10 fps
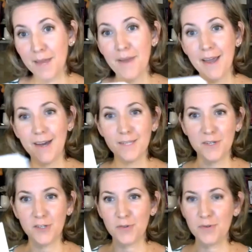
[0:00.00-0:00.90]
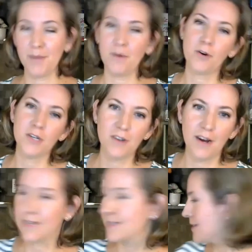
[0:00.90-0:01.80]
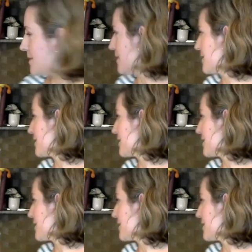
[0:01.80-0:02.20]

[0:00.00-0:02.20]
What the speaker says: my husband drew him. Of course, your audience can't see this